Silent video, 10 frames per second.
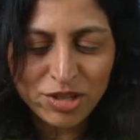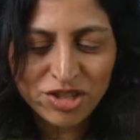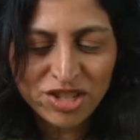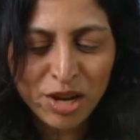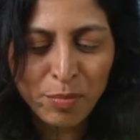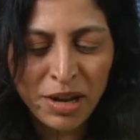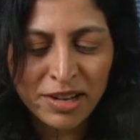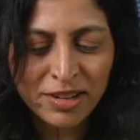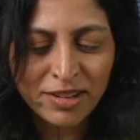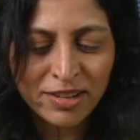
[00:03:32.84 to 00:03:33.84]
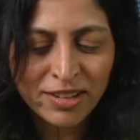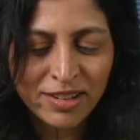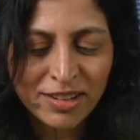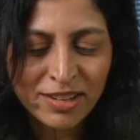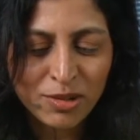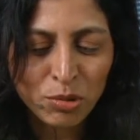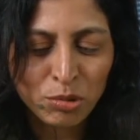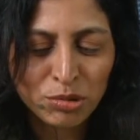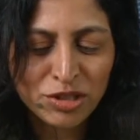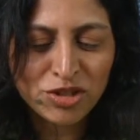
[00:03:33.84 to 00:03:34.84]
just tip in all the